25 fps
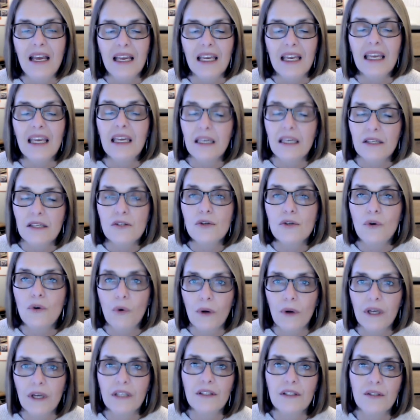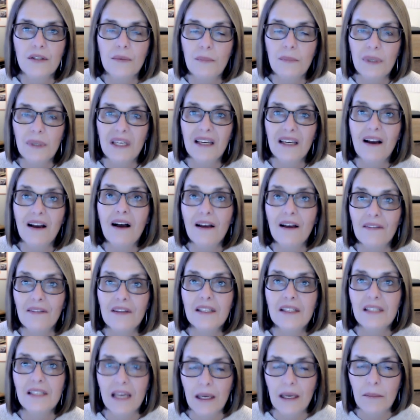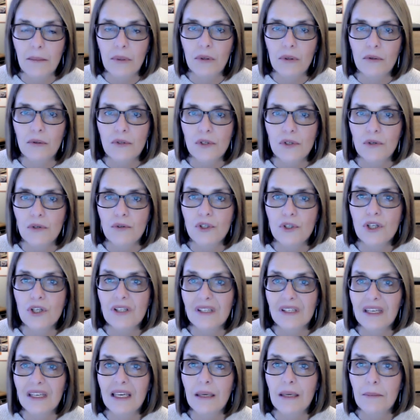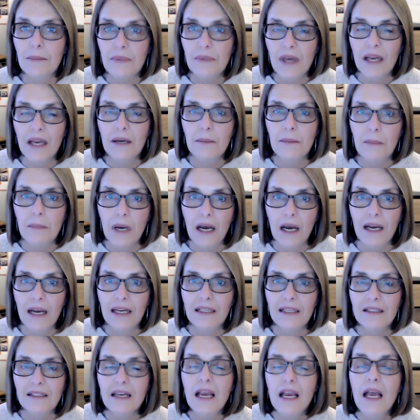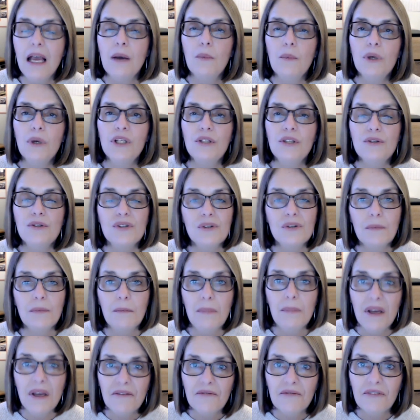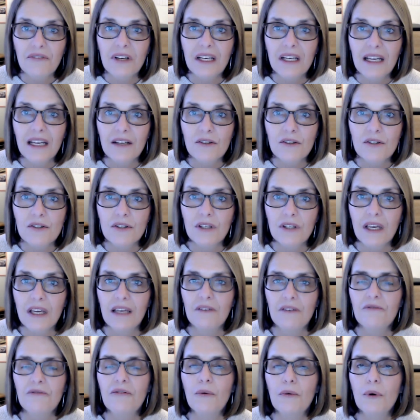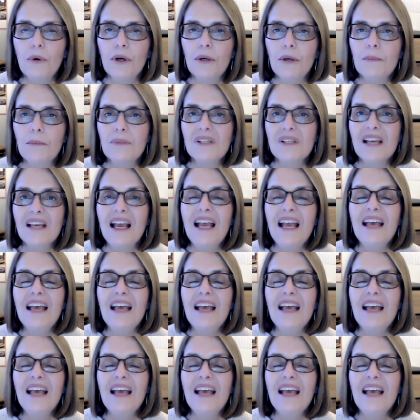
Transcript: is going to be on the table. So just keep that in mind when you submit financial aid forms.